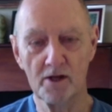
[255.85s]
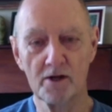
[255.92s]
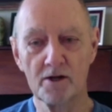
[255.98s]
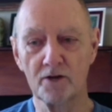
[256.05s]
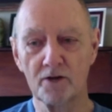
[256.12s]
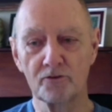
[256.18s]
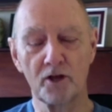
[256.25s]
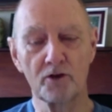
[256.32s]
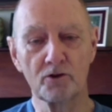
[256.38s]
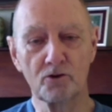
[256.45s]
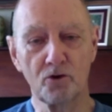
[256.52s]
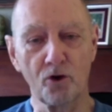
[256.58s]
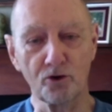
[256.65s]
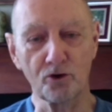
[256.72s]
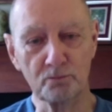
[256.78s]
And then, of
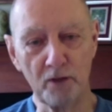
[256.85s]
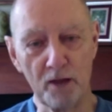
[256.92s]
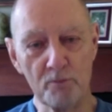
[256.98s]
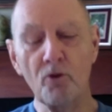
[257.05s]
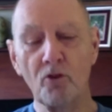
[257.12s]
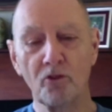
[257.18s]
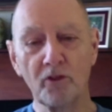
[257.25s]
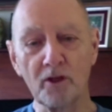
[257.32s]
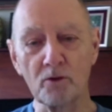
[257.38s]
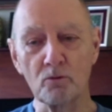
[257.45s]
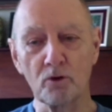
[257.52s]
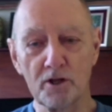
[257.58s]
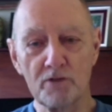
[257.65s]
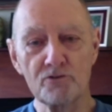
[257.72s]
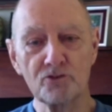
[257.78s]
course, people think, well,
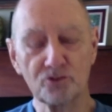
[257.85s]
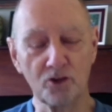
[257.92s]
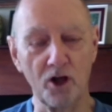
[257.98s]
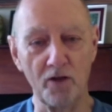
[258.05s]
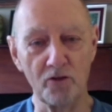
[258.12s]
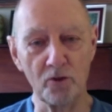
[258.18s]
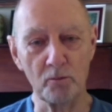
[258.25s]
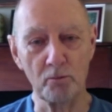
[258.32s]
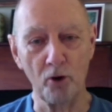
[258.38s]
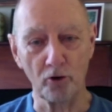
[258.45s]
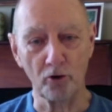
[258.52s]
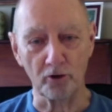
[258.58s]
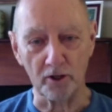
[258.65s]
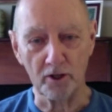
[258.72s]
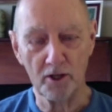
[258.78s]
inside the
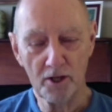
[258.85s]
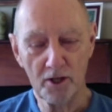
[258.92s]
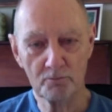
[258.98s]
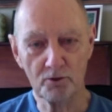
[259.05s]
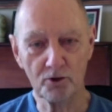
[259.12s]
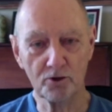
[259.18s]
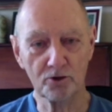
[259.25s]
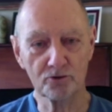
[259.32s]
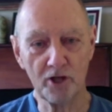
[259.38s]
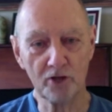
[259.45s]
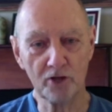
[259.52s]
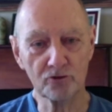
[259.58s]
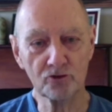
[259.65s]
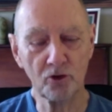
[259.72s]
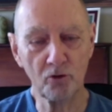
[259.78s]
body, because
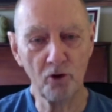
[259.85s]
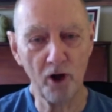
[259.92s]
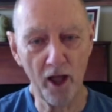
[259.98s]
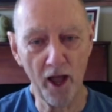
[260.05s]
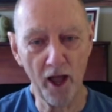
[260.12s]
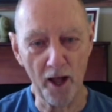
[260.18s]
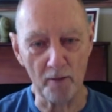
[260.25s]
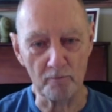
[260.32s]
that's who I am.